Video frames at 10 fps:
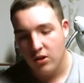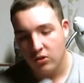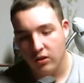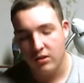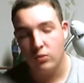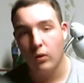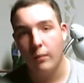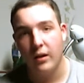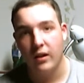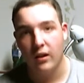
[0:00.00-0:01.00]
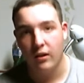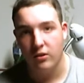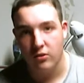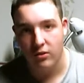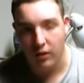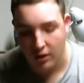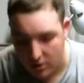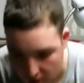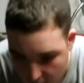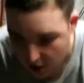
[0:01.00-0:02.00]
So this is what I'm making it into. So let's